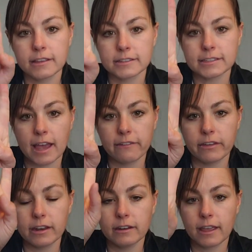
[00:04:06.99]

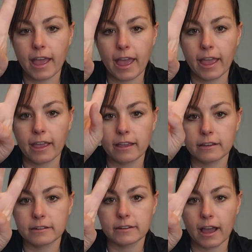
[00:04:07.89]
7, 8,
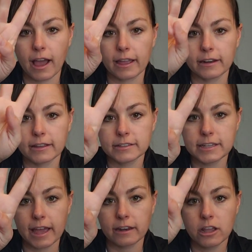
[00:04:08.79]
9,
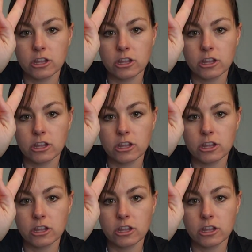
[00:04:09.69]
10.